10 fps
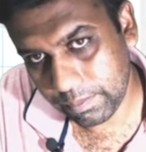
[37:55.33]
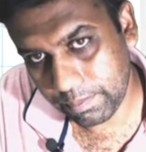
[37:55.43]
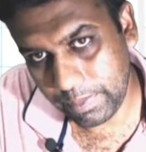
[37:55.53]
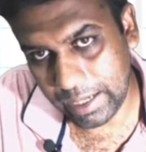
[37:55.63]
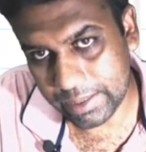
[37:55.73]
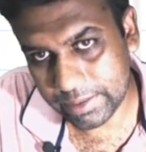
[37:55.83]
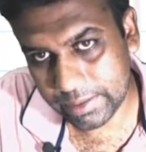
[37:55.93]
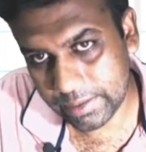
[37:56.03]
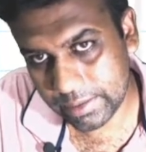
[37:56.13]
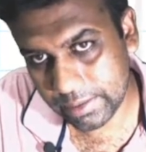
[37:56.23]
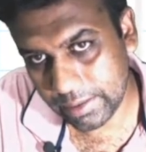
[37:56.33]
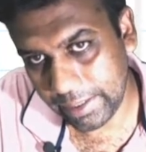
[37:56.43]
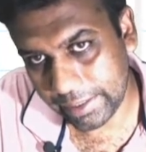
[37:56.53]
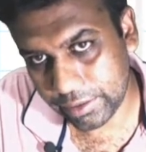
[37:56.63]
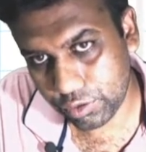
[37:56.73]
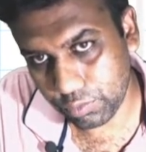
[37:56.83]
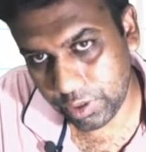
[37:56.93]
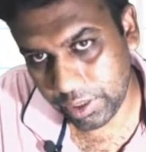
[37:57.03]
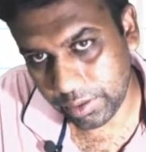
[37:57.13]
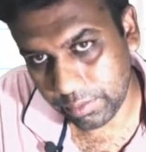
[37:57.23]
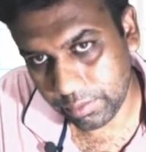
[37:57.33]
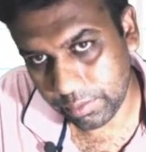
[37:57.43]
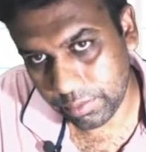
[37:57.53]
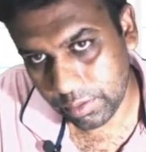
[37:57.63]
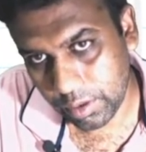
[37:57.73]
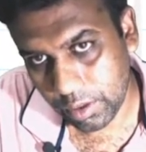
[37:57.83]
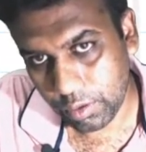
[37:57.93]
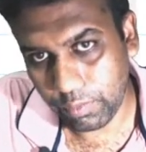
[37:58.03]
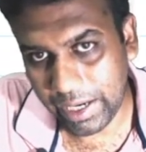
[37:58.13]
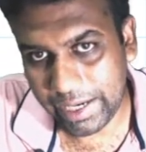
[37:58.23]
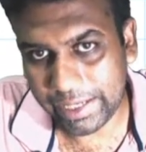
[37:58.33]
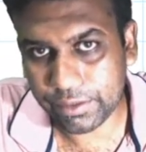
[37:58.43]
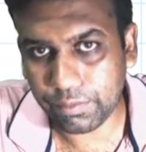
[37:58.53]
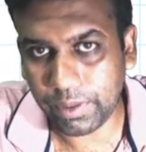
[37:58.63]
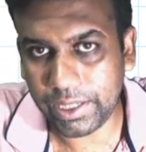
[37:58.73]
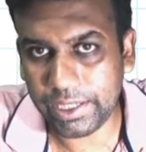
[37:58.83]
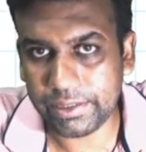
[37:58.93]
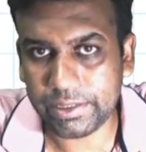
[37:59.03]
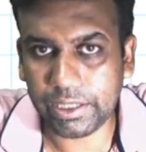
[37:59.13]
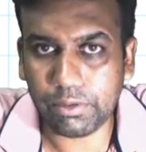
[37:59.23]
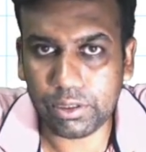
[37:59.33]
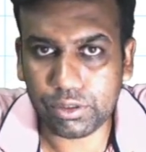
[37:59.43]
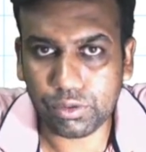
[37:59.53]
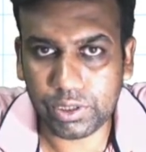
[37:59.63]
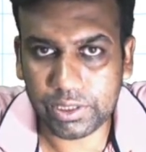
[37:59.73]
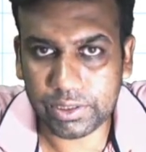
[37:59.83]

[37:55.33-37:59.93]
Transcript: plus x2t, where x1t is equals to this